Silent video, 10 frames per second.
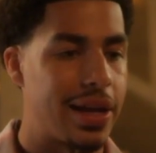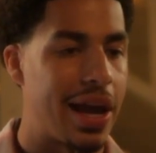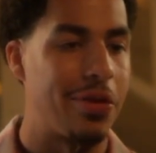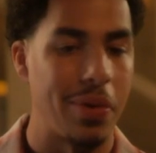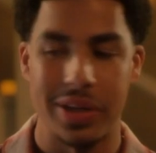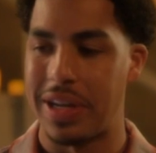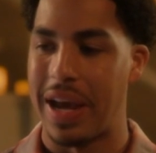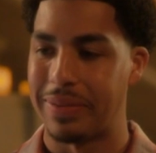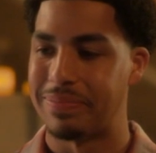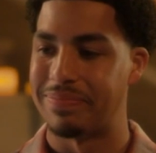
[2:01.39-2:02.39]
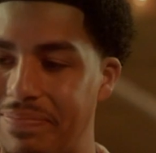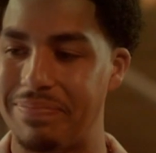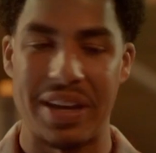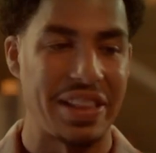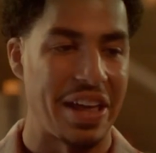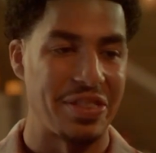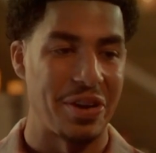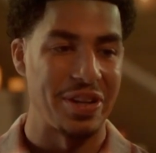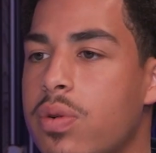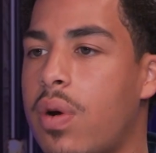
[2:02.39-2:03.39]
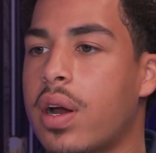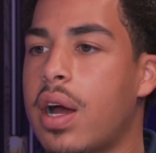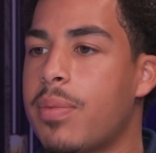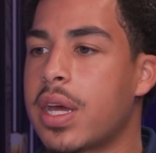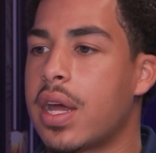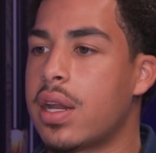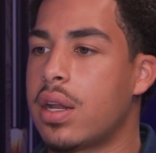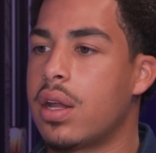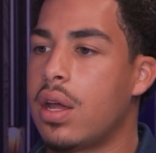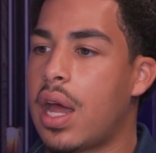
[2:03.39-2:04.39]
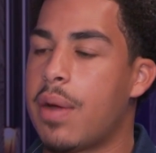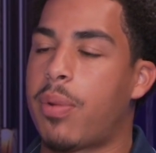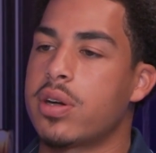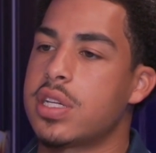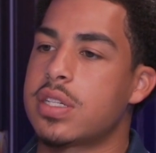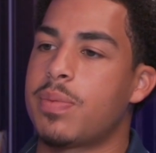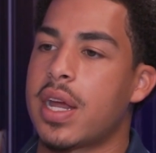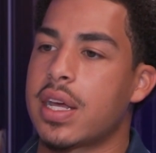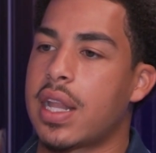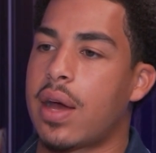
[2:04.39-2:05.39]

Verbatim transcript: And you want to show a level of respect to other people who are coming in and, and participating